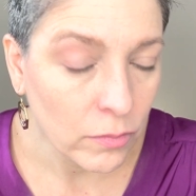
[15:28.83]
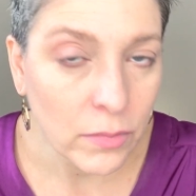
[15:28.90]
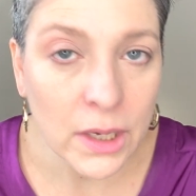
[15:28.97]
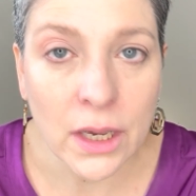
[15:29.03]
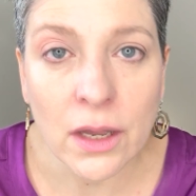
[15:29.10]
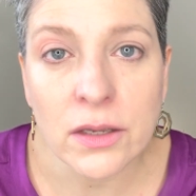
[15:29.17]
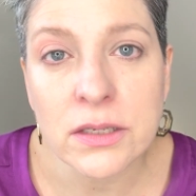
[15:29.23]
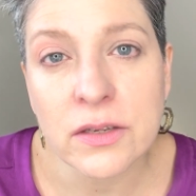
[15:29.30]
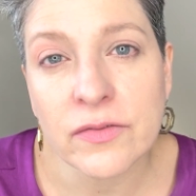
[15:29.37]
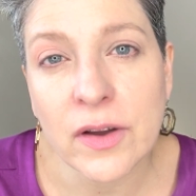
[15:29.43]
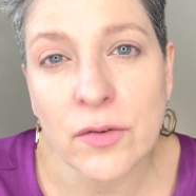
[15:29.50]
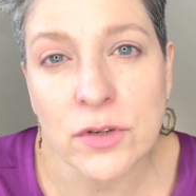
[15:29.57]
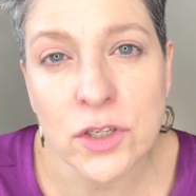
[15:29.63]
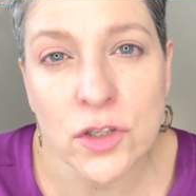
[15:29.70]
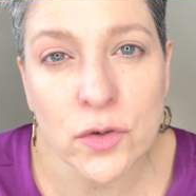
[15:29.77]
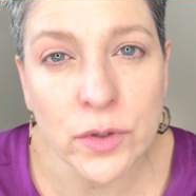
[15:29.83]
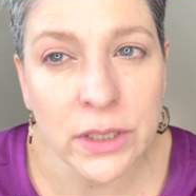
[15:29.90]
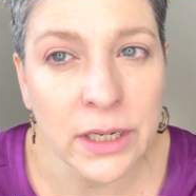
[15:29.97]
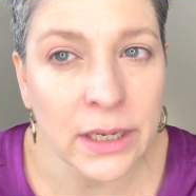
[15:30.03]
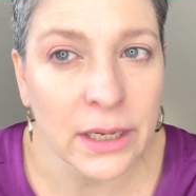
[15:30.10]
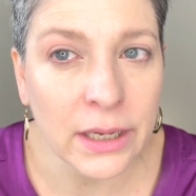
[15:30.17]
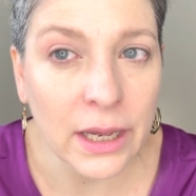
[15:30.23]
Because if I was
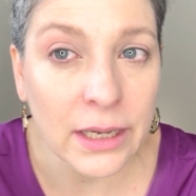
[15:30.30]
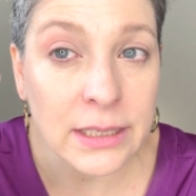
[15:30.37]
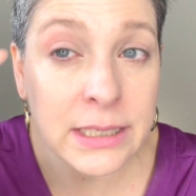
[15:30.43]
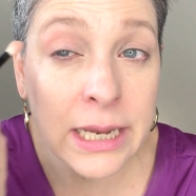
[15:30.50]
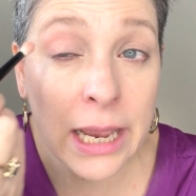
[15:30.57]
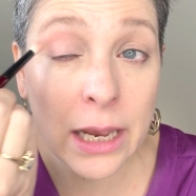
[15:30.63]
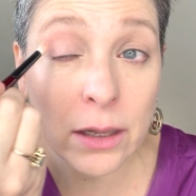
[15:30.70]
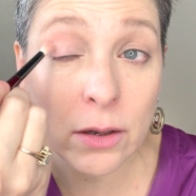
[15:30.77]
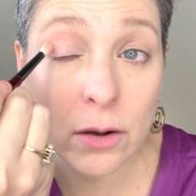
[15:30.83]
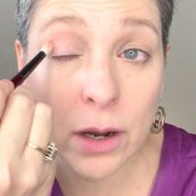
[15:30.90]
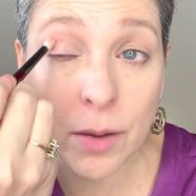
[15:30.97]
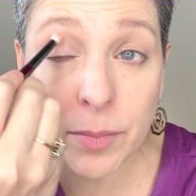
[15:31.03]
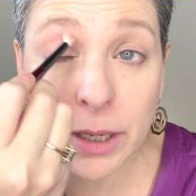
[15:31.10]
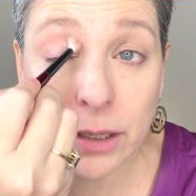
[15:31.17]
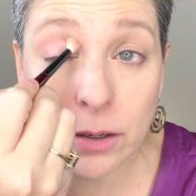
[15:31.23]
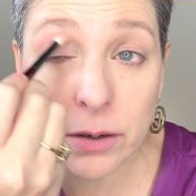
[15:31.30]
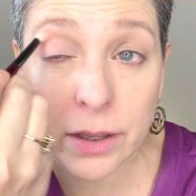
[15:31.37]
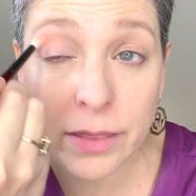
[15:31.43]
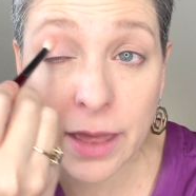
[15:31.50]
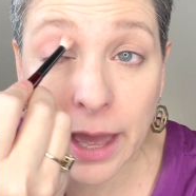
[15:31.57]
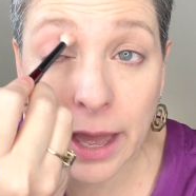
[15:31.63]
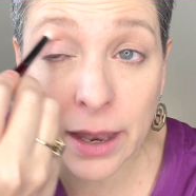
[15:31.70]
doing a day look, I mean, look
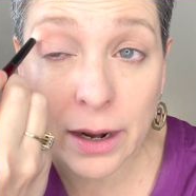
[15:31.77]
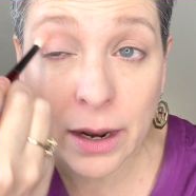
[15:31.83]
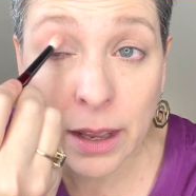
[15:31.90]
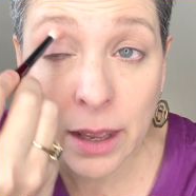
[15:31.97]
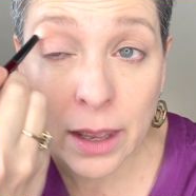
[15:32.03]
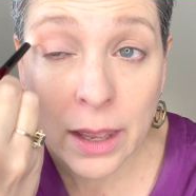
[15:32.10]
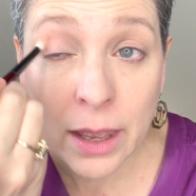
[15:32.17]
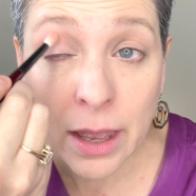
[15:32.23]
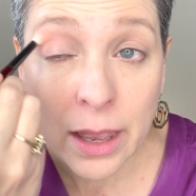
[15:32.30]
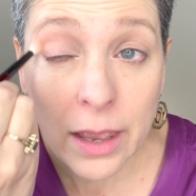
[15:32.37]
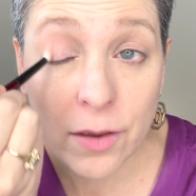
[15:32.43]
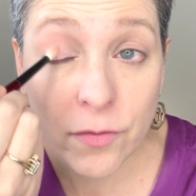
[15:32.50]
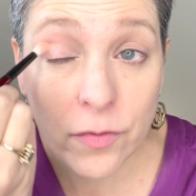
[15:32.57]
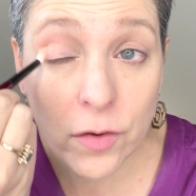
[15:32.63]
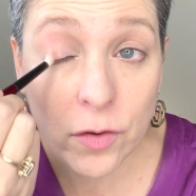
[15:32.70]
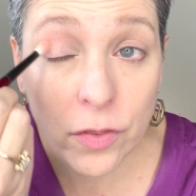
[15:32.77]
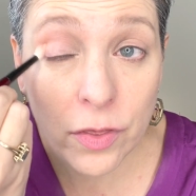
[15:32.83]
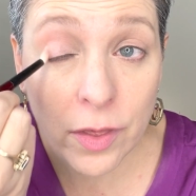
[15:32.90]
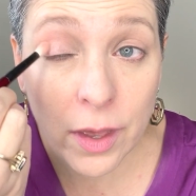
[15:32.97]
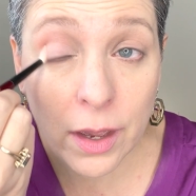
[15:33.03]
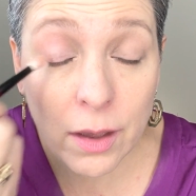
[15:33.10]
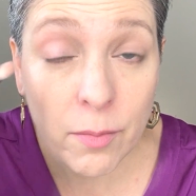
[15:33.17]
at that. If you
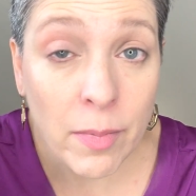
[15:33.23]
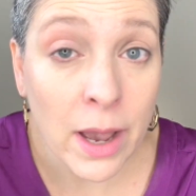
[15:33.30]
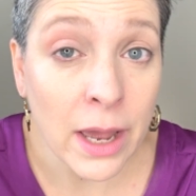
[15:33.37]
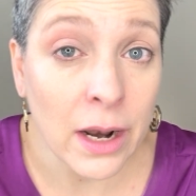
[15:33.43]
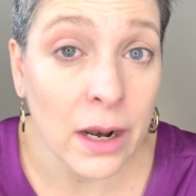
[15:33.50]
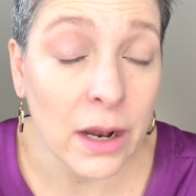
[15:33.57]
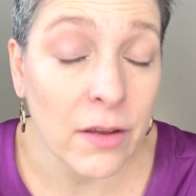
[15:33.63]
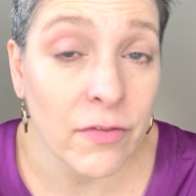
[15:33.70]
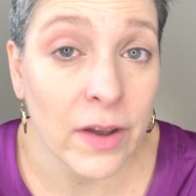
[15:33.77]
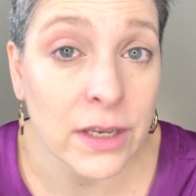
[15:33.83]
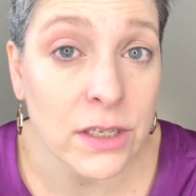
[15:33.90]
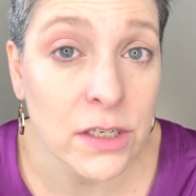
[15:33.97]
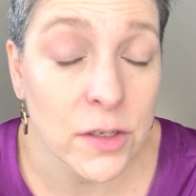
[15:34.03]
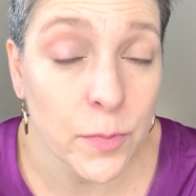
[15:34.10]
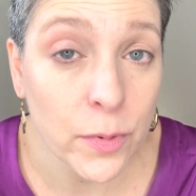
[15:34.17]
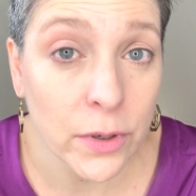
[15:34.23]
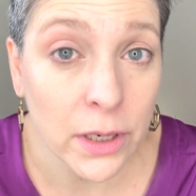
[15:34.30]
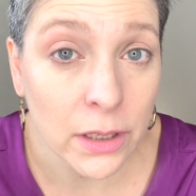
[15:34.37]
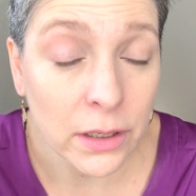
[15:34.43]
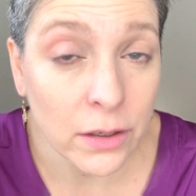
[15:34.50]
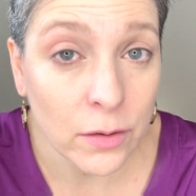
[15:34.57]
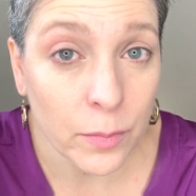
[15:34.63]
think about it, if I just put
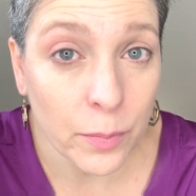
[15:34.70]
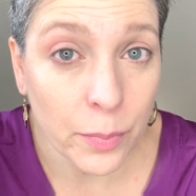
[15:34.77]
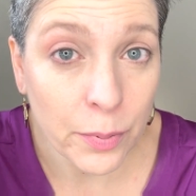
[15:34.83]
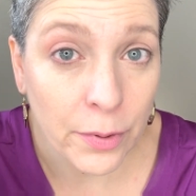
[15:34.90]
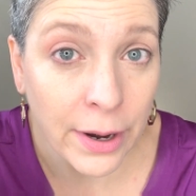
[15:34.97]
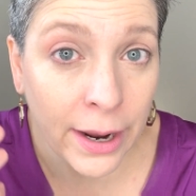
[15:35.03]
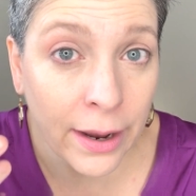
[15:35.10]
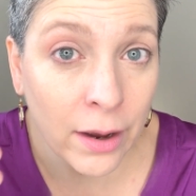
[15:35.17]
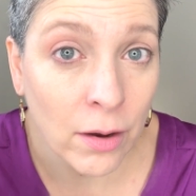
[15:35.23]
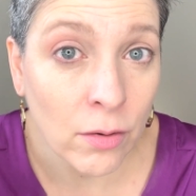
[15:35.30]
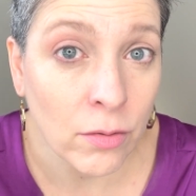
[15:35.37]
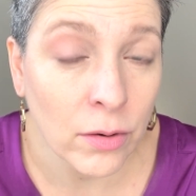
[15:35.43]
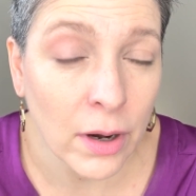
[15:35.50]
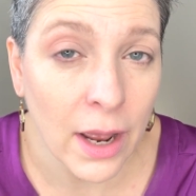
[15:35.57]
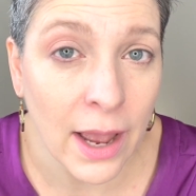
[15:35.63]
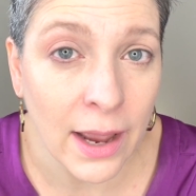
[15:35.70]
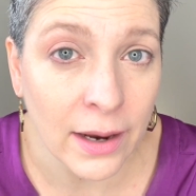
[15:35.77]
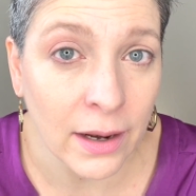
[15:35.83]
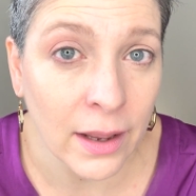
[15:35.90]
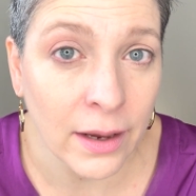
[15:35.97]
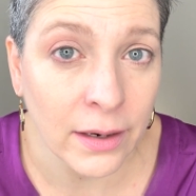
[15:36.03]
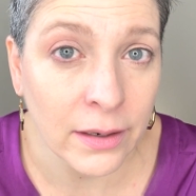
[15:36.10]
a little brown
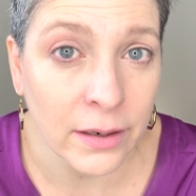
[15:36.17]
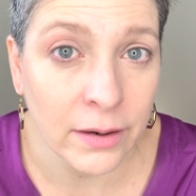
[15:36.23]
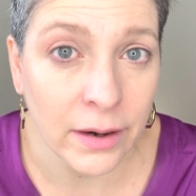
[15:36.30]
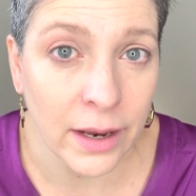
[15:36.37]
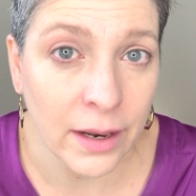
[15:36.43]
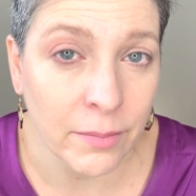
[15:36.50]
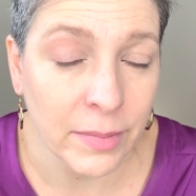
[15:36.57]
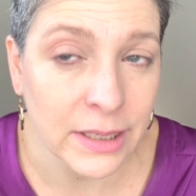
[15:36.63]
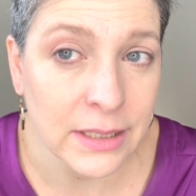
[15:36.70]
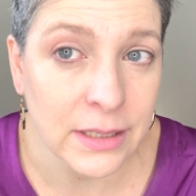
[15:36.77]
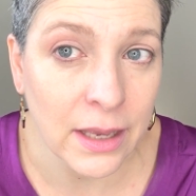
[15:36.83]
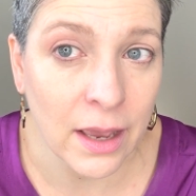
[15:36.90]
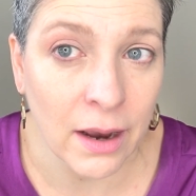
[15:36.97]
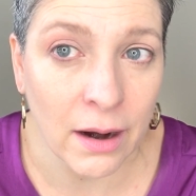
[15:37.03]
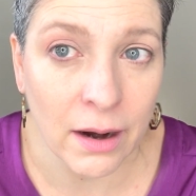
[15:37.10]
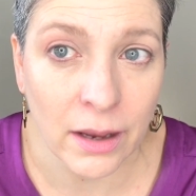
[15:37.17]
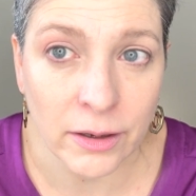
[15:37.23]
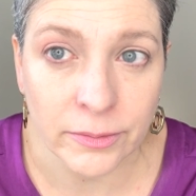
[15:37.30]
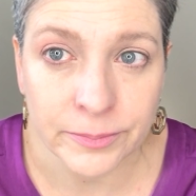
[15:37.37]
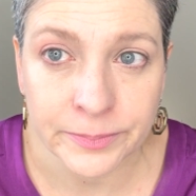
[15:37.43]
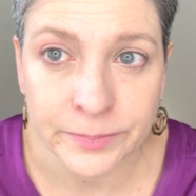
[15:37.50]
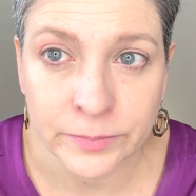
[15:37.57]
eyeliner and
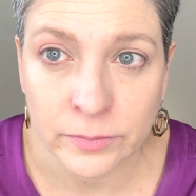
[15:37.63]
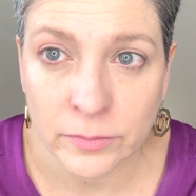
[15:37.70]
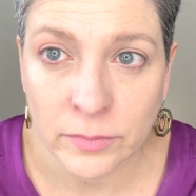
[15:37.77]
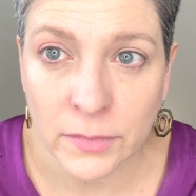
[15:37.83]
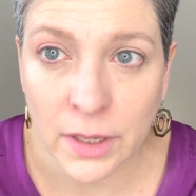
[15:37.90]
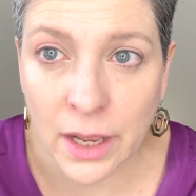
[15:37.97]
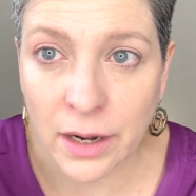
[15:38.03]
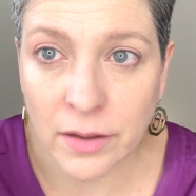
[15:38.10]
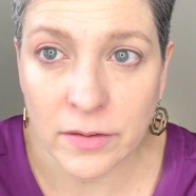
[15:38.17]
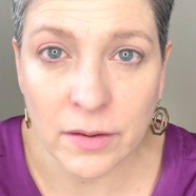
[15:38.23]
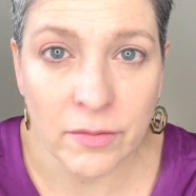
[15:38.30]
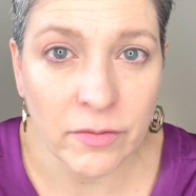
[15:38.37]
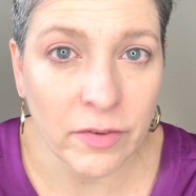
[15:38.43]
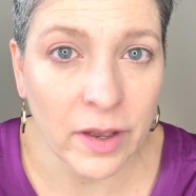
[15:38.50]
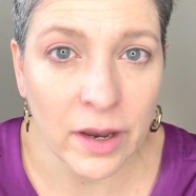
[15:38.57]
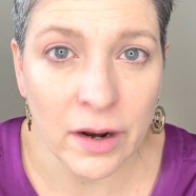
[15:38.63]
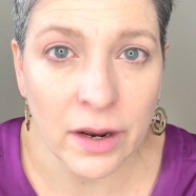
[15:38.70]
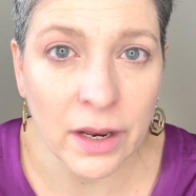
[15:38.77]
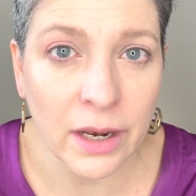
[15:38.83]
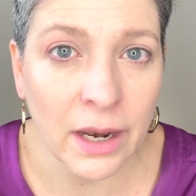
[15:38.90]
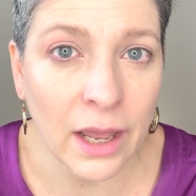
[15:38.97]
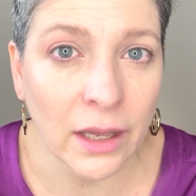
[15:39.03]
mascara, that is a
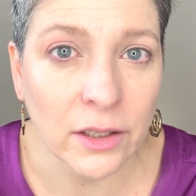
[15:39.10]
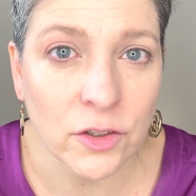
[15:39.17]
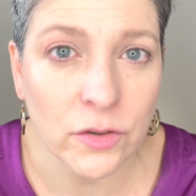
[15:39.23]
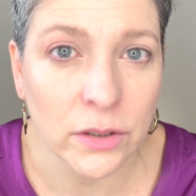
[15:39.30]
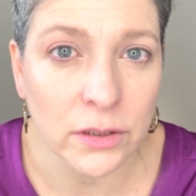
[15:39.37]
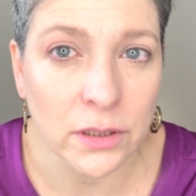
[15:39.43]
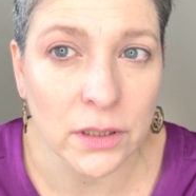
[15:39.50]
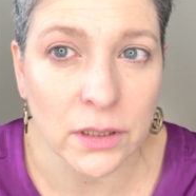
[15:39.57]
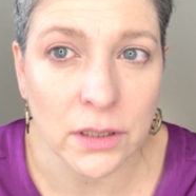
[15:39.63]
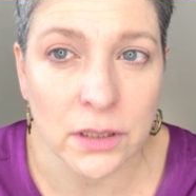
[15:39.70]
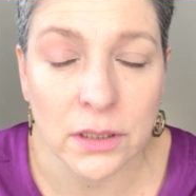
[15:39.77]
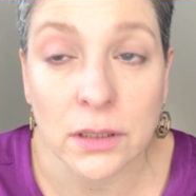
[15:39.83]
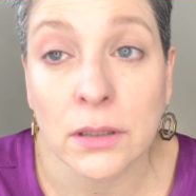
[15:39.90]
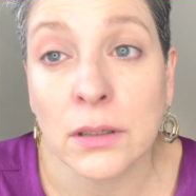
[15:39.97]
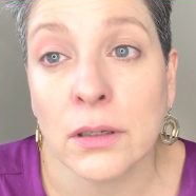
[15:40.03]
very natural look.